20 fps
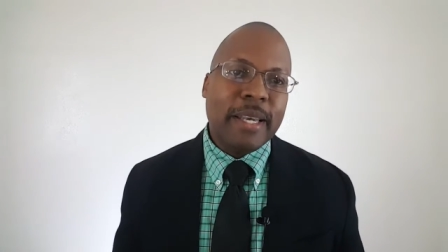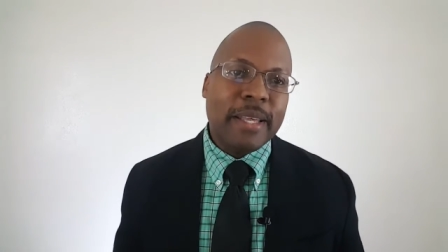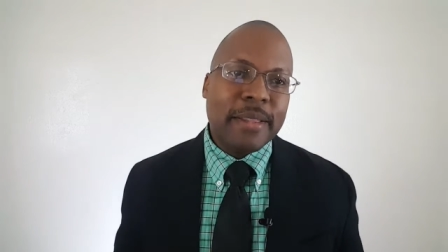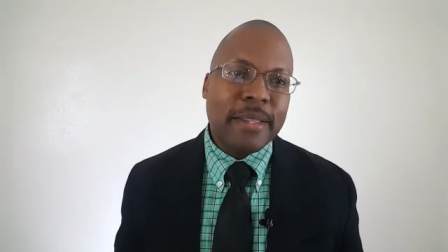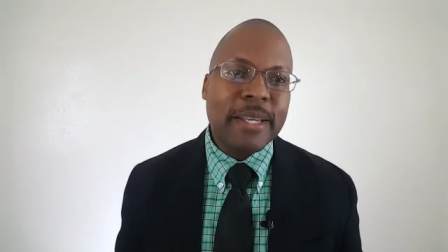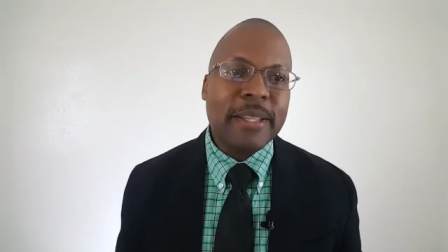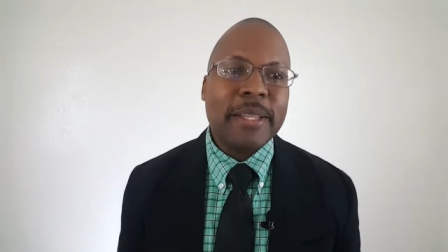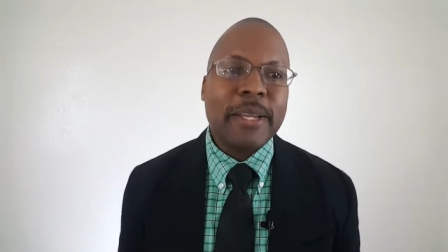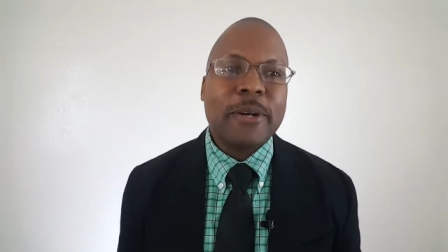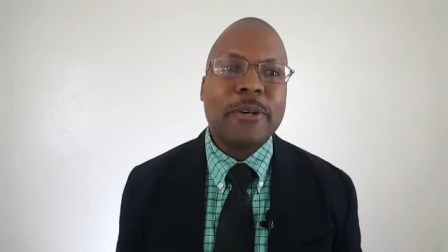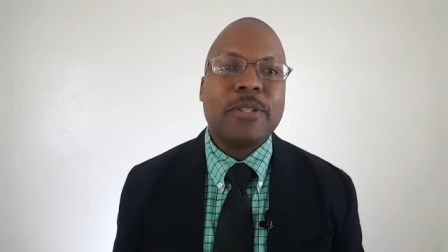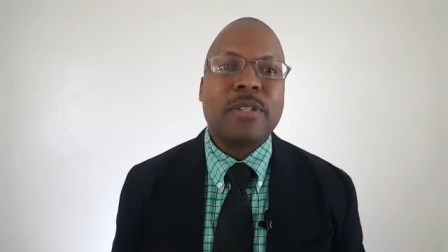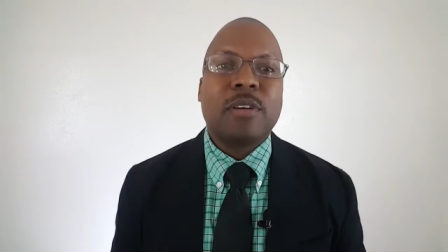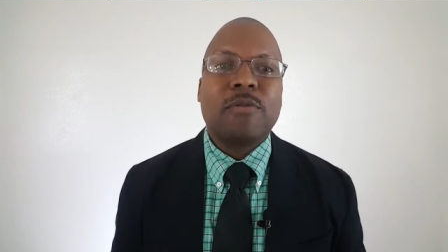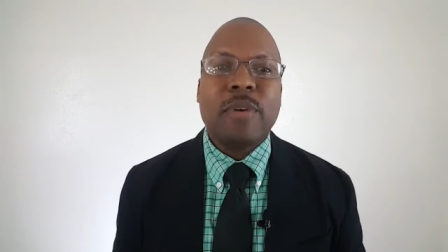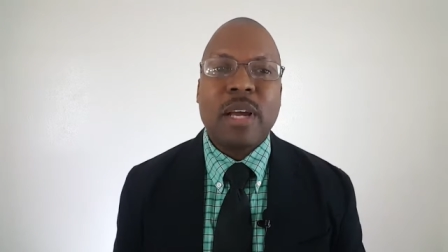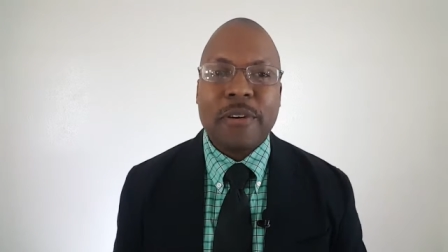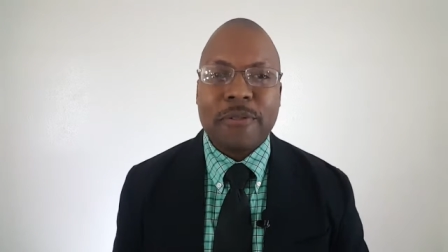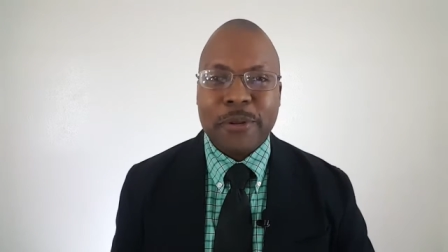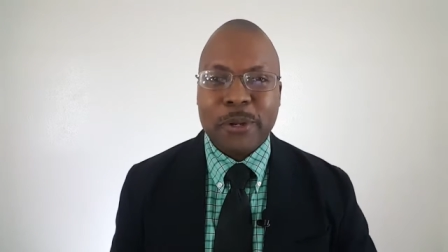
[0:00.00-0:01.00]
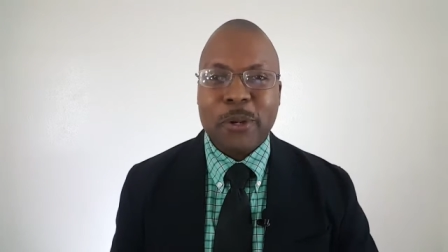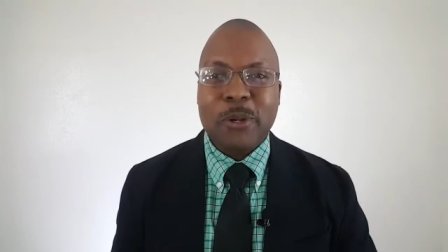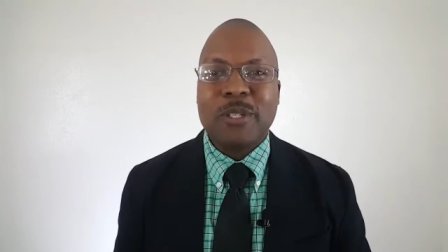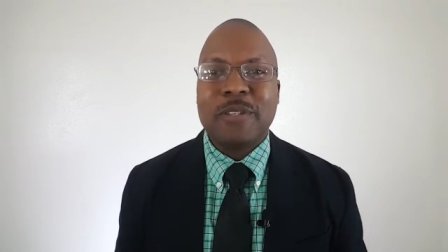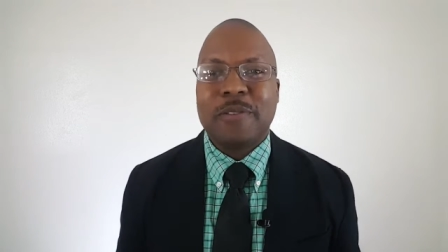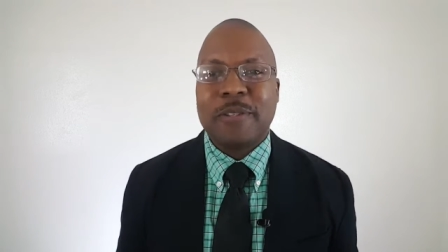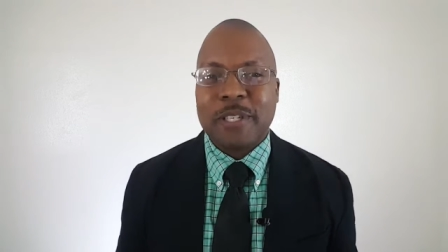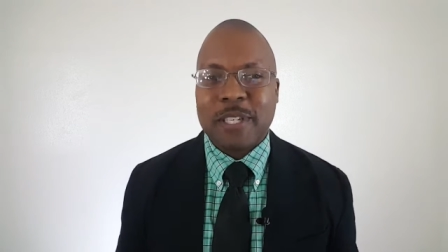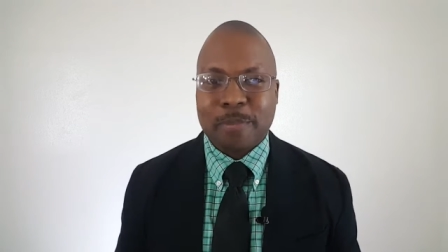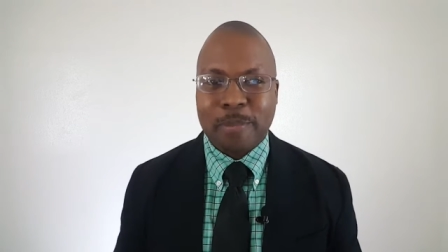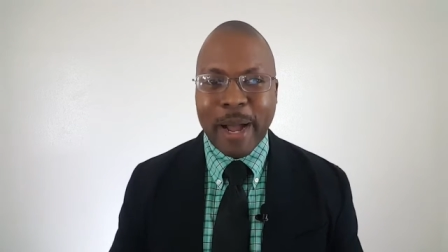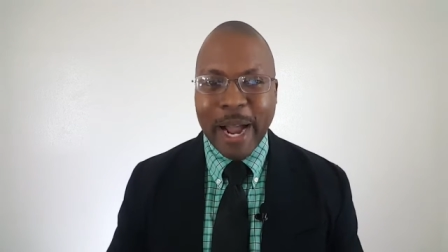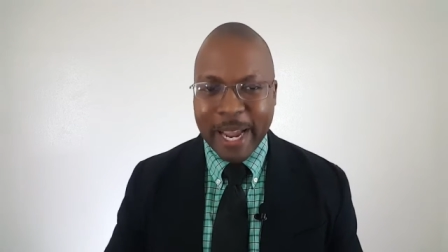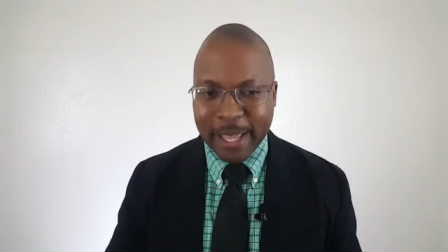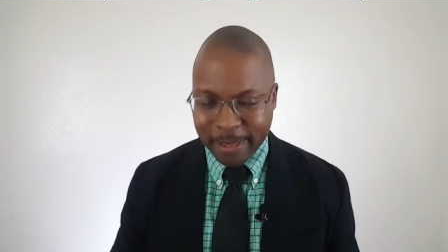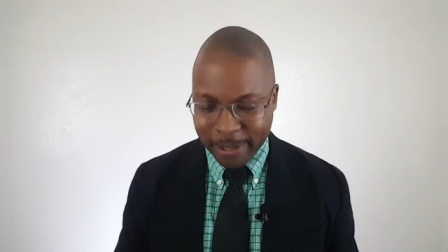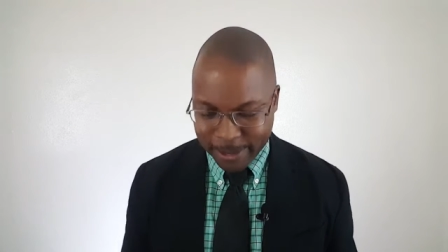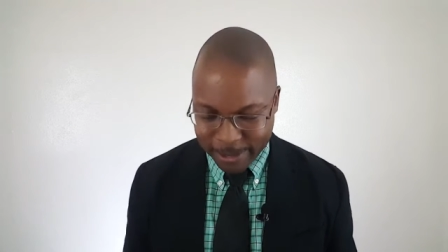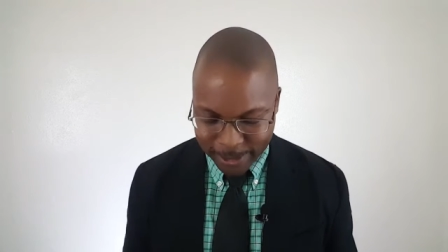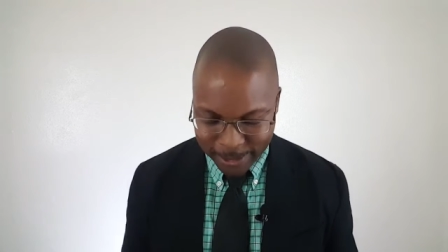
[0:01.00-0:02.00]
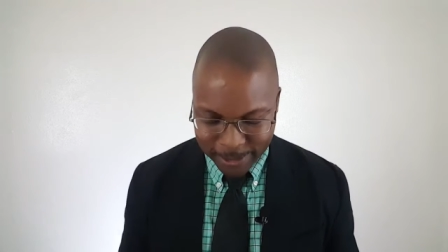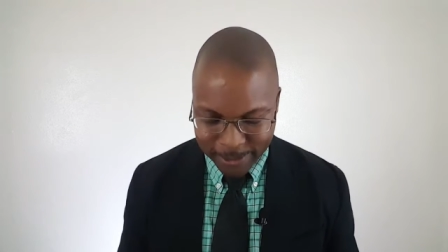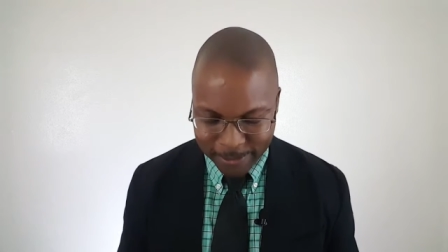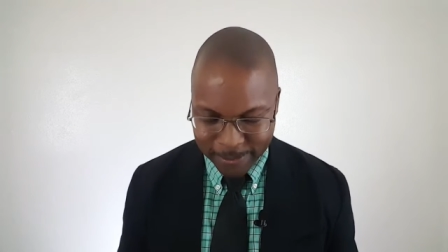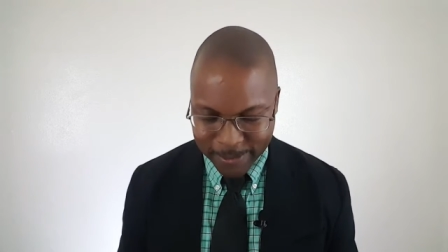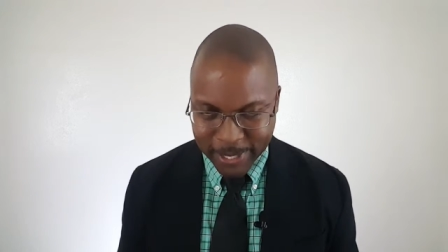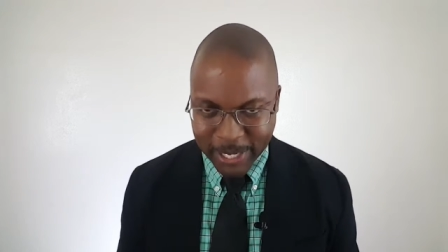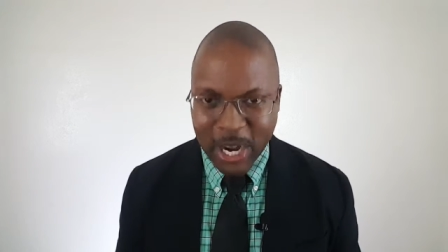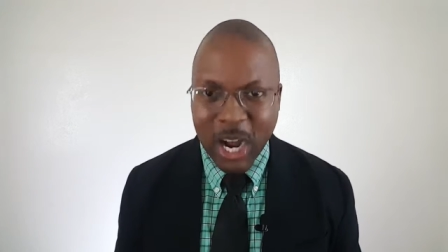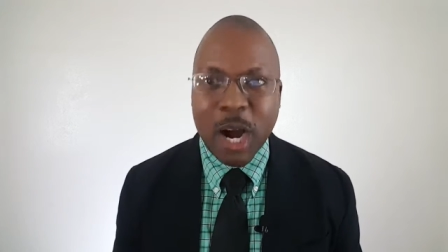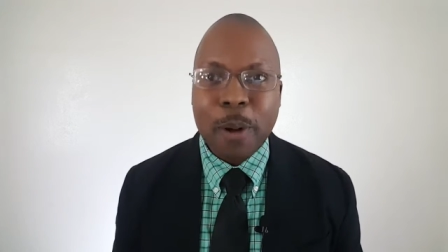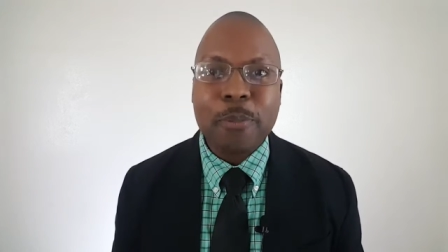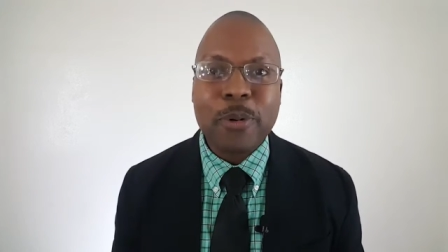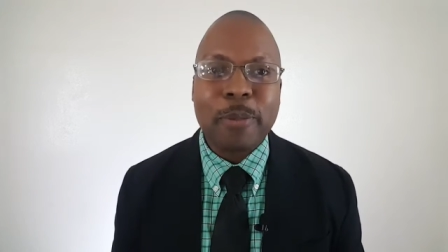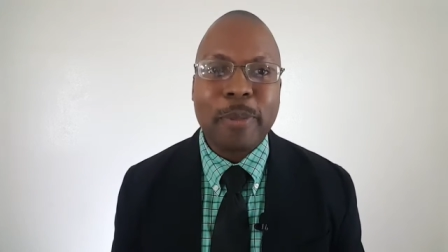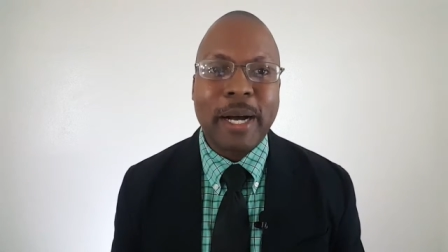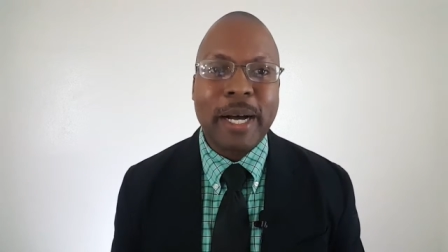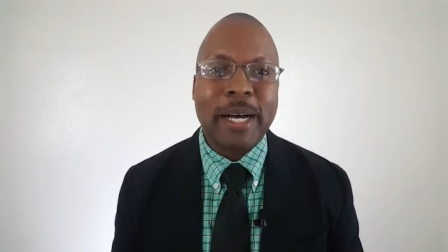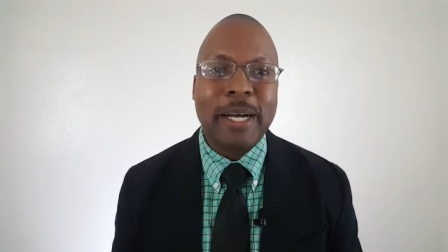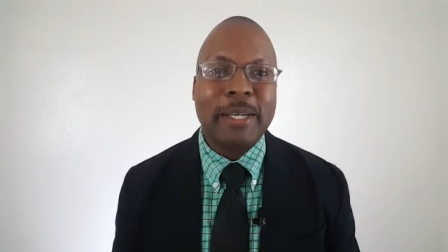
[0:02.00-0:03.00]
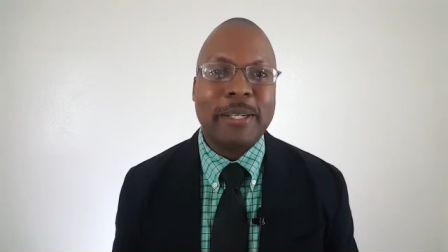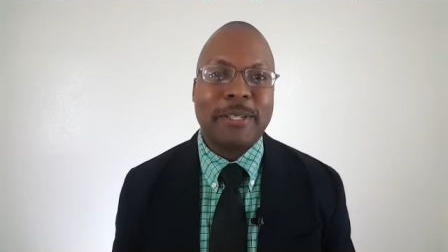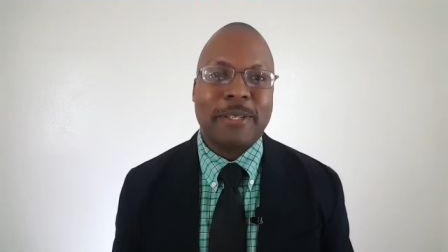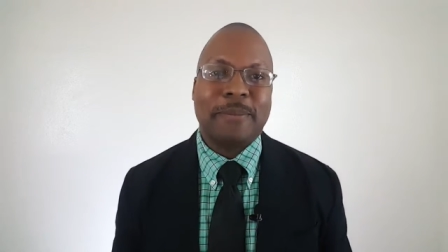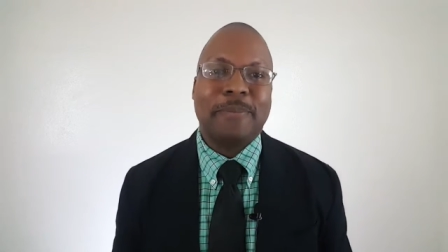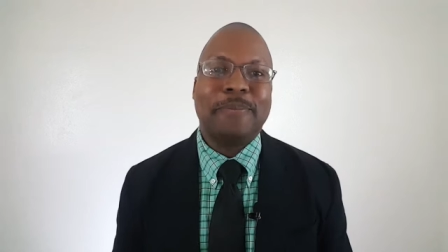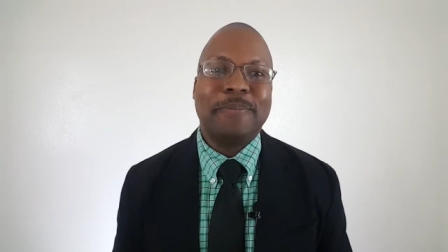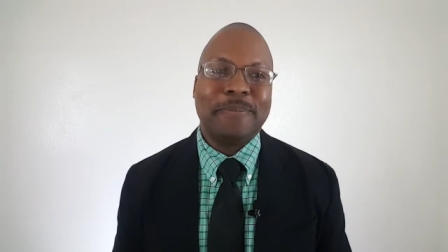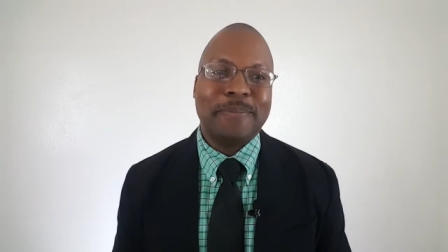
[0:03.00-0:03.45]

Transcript: Then there's the refuge of the spineless, compromise.